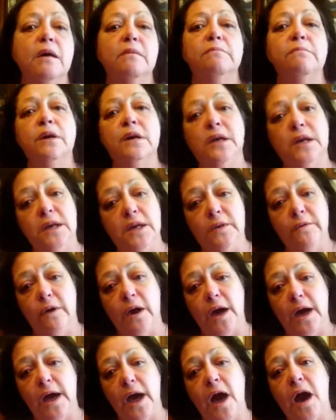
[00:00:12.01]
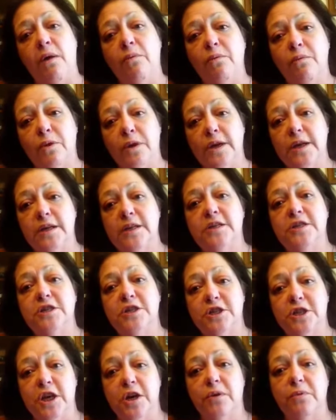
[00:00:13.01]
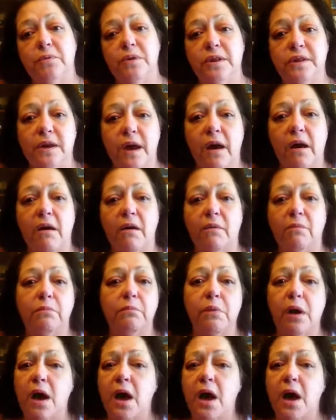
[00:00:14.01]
But anyway, I wanted to share with y'all,